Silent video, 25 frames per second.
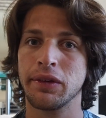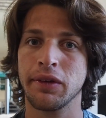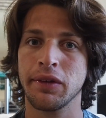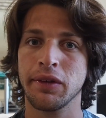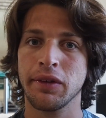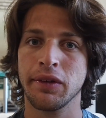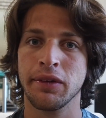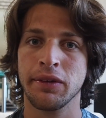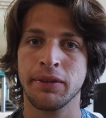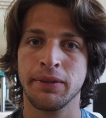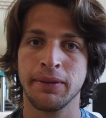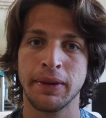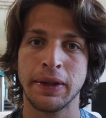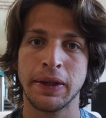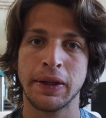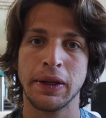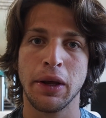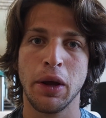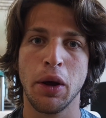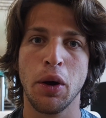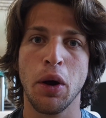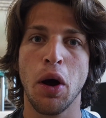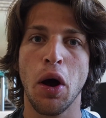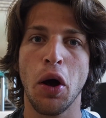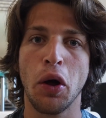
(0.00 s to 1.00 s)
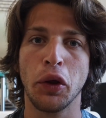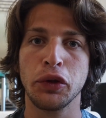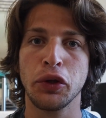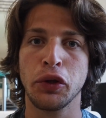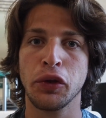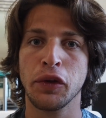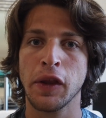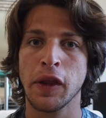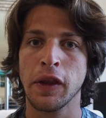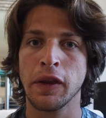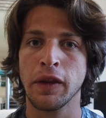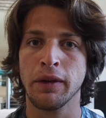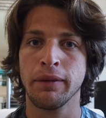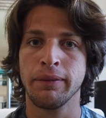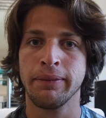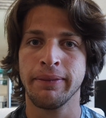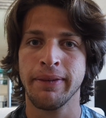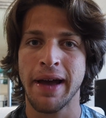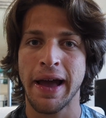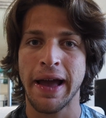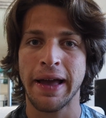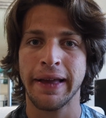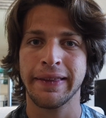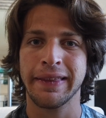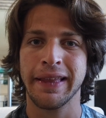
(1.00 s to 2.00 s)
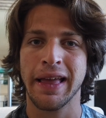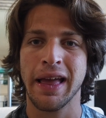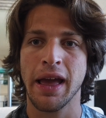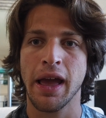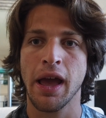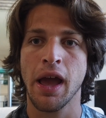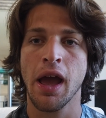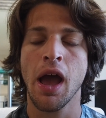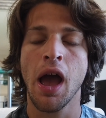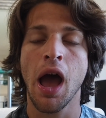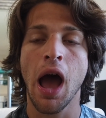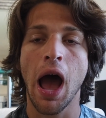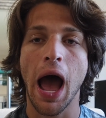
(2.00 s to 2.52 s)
to this video other than the fact that